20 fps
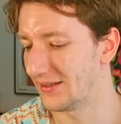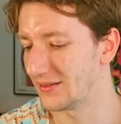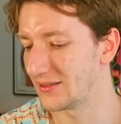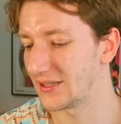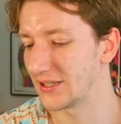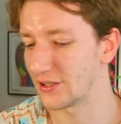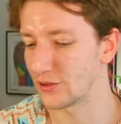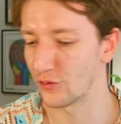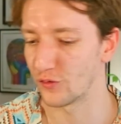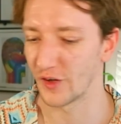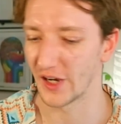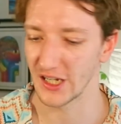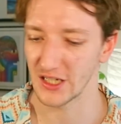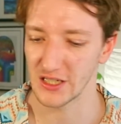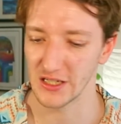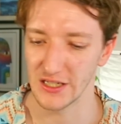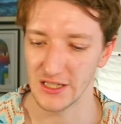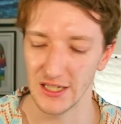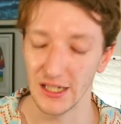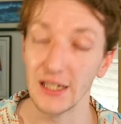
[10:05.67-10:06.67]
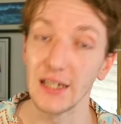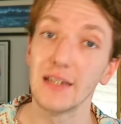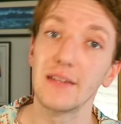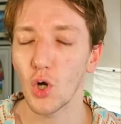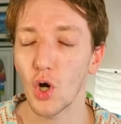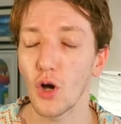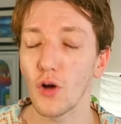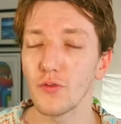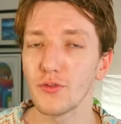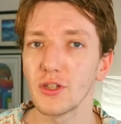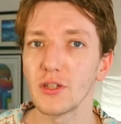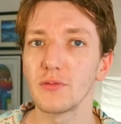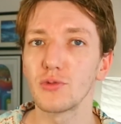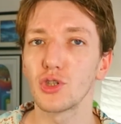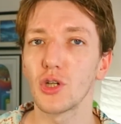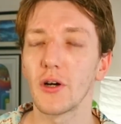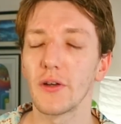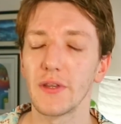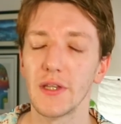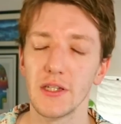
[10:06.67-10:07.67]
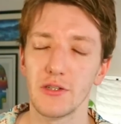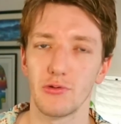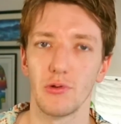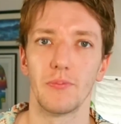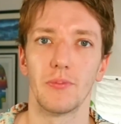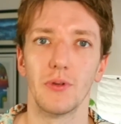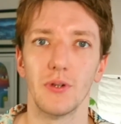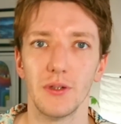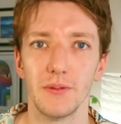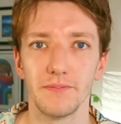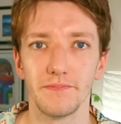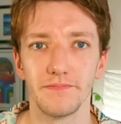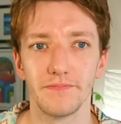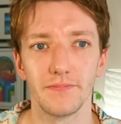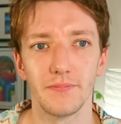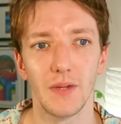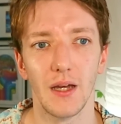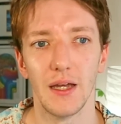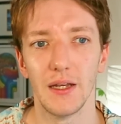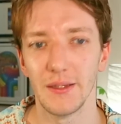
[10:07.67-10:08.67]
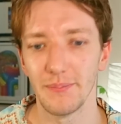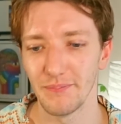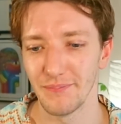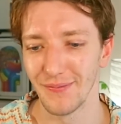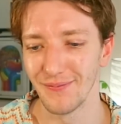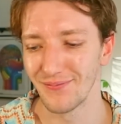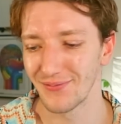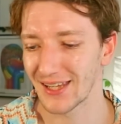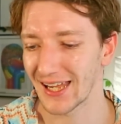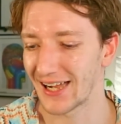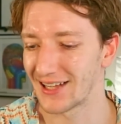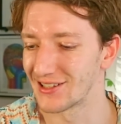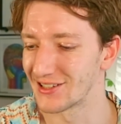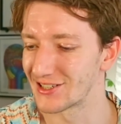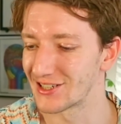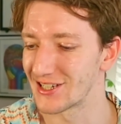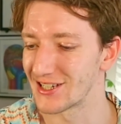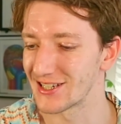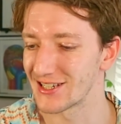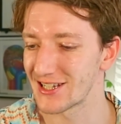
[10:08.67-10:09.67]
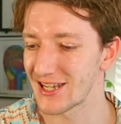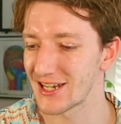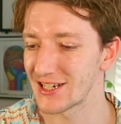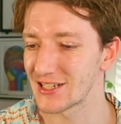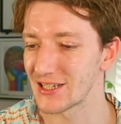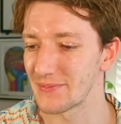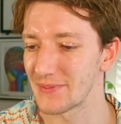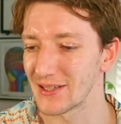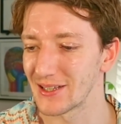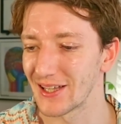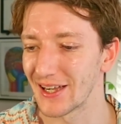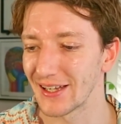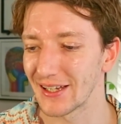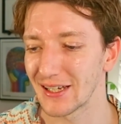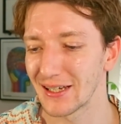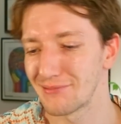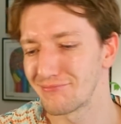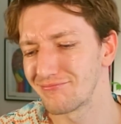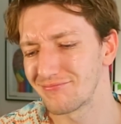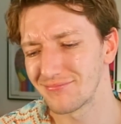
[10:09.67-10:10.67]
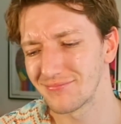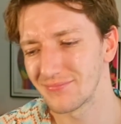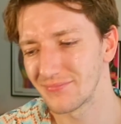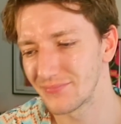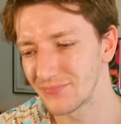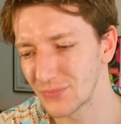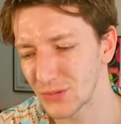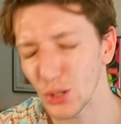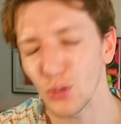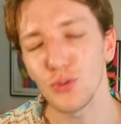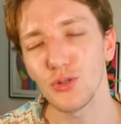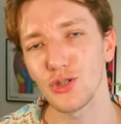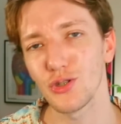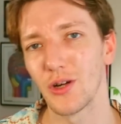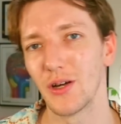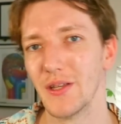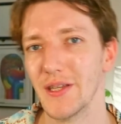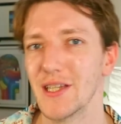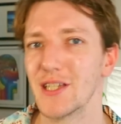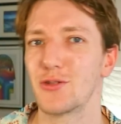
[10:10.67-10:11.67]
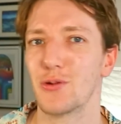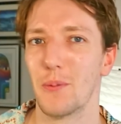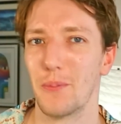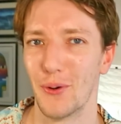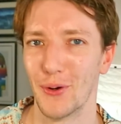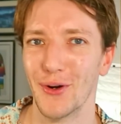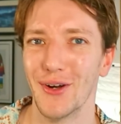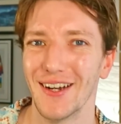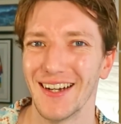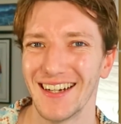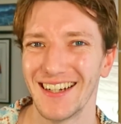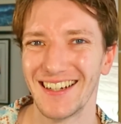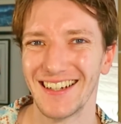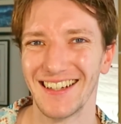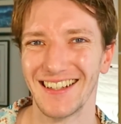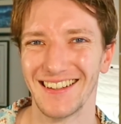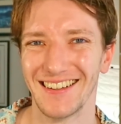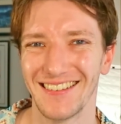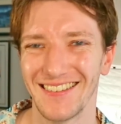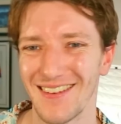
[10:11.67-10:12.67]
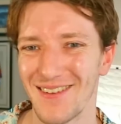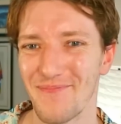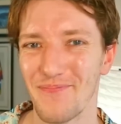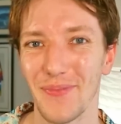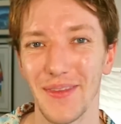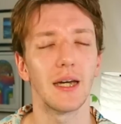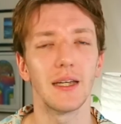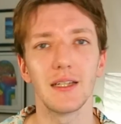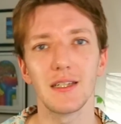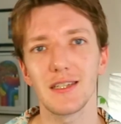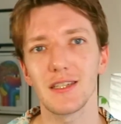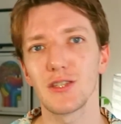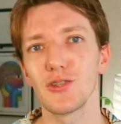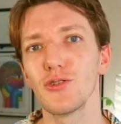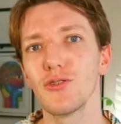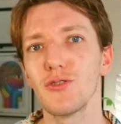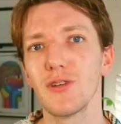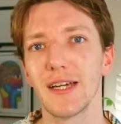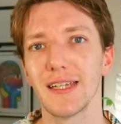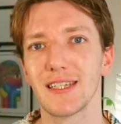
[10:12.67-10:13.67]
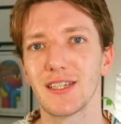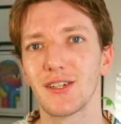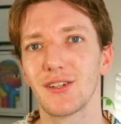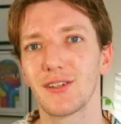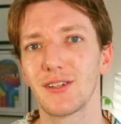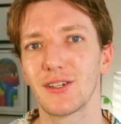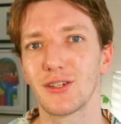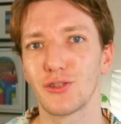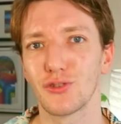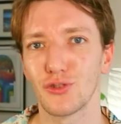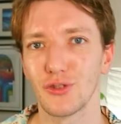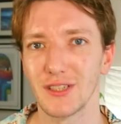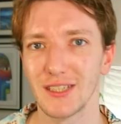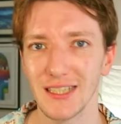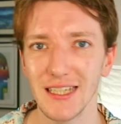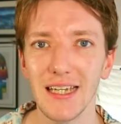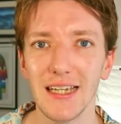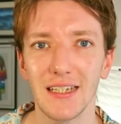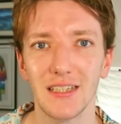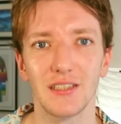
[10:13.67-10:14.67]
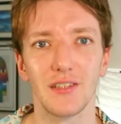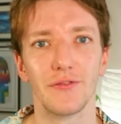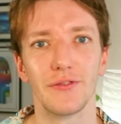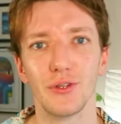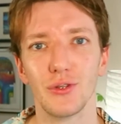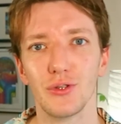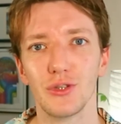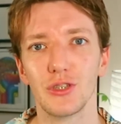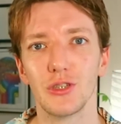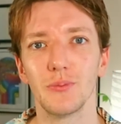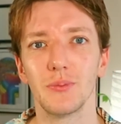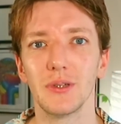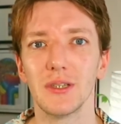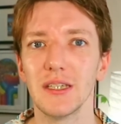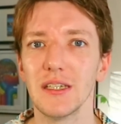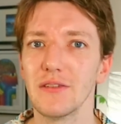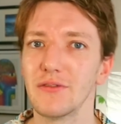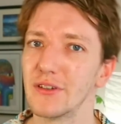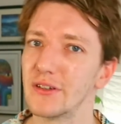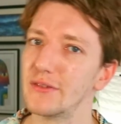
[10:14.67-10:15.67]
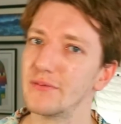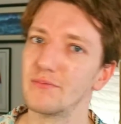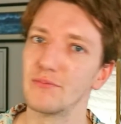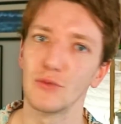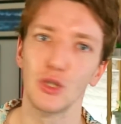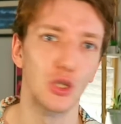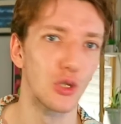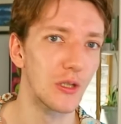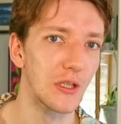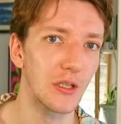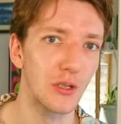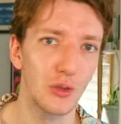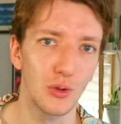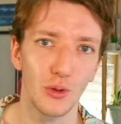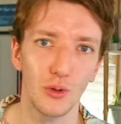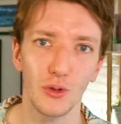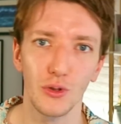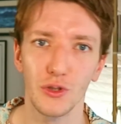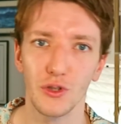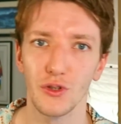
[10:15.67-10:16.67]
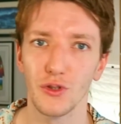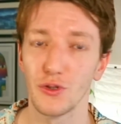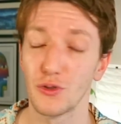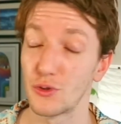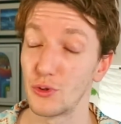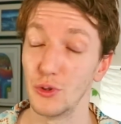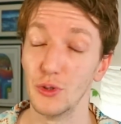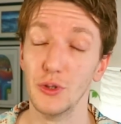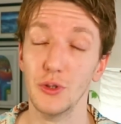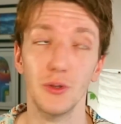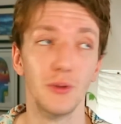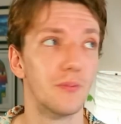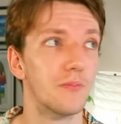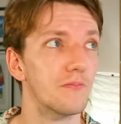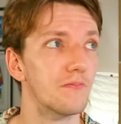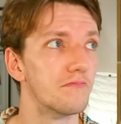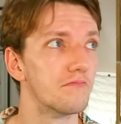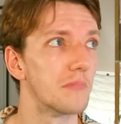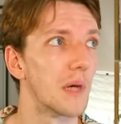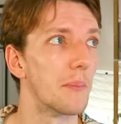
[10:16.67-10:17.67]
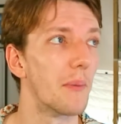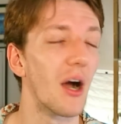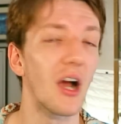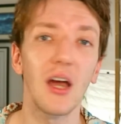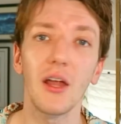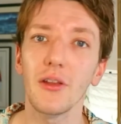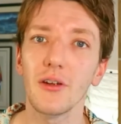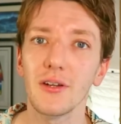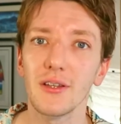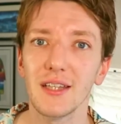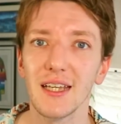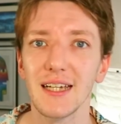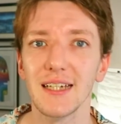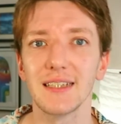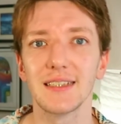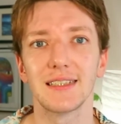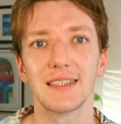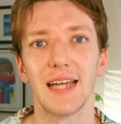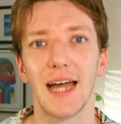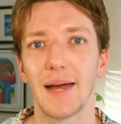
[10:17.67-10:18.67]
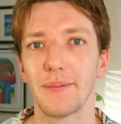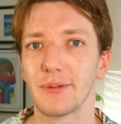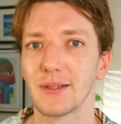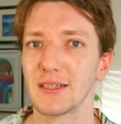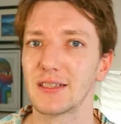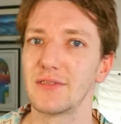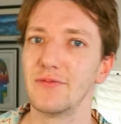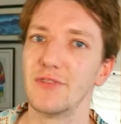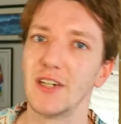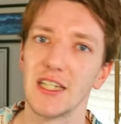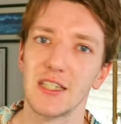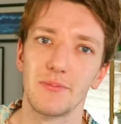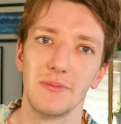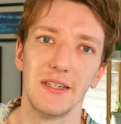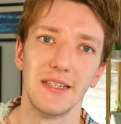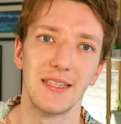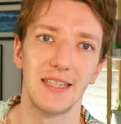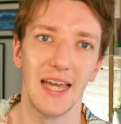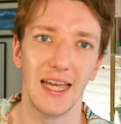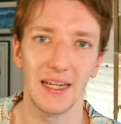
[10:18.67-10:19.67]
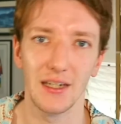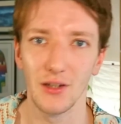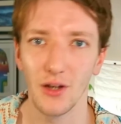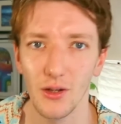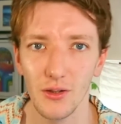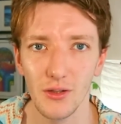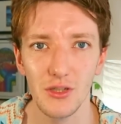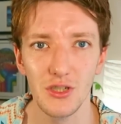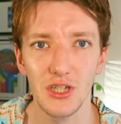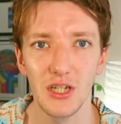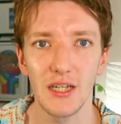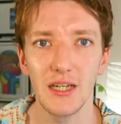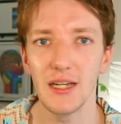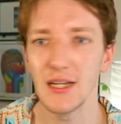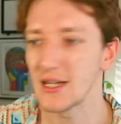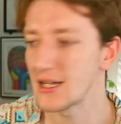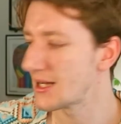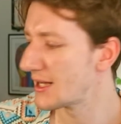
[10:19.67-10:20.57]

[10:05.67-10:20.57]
Eco-fascists often draw on this report, and Kallis is essentially be like, don't draw on this report. And it's through his critiques of those who believe in green growth through, among other things, capitalist investment in technology,